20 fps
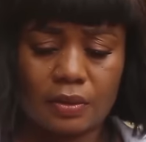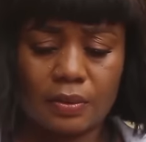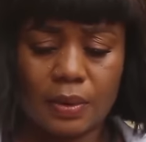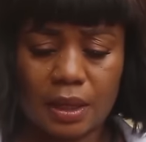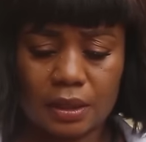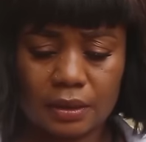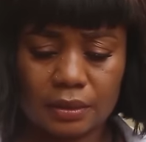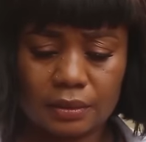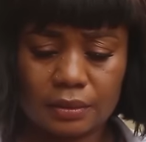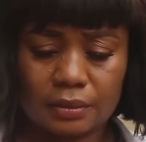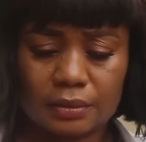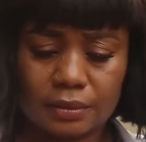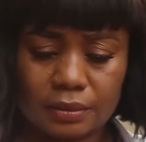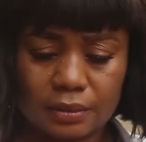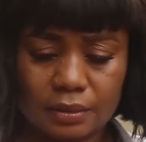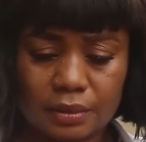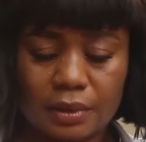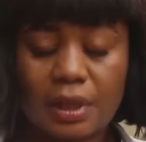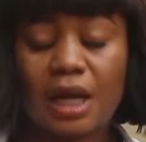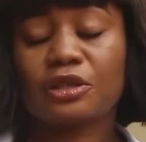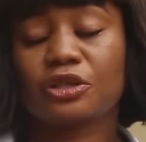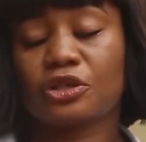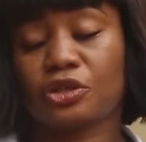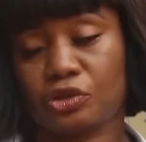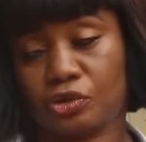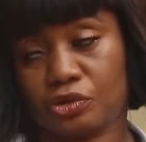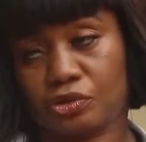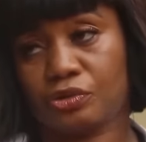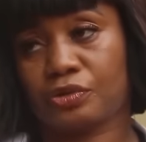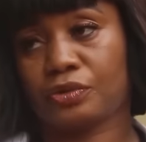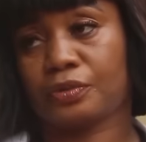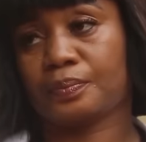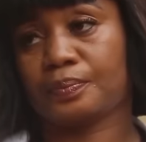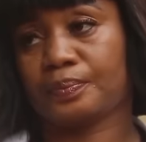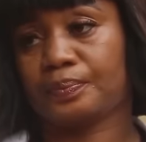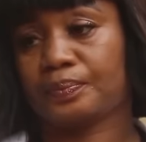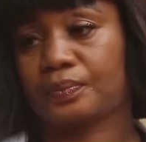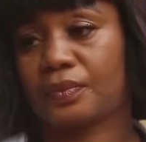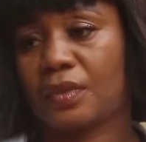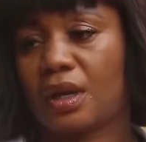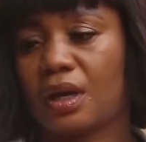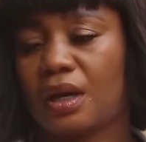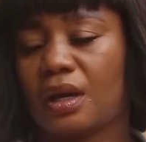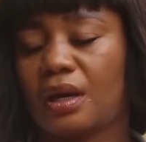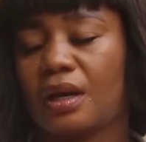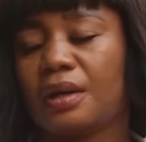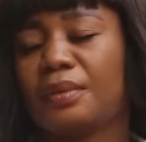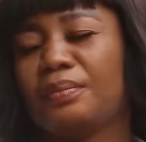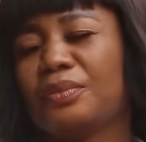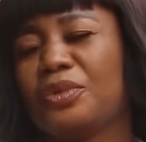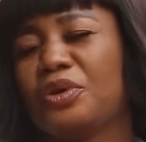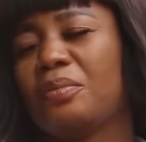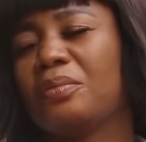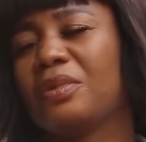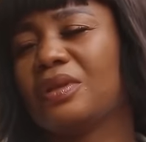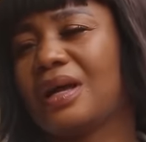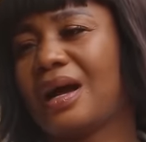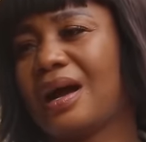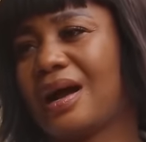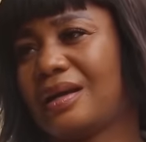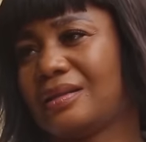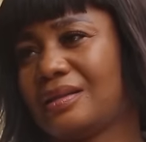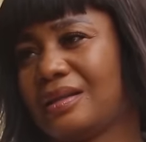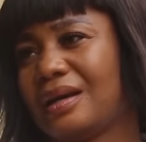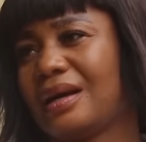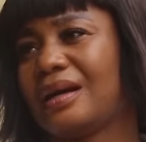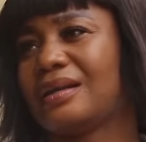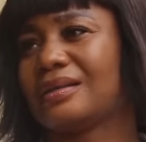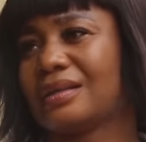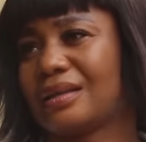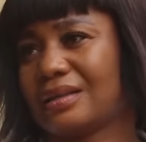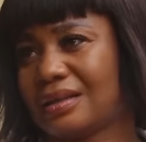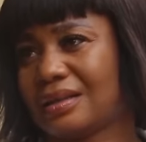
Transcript: Well, that's true. Your mother has a heart